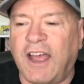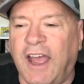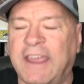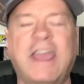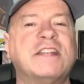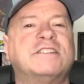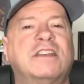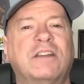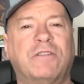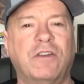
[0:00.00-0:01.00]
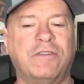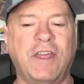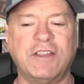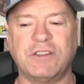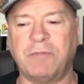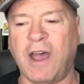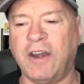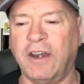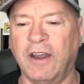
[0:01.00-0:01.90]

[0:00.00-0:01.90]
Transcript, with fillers: I can't say enough good things about it.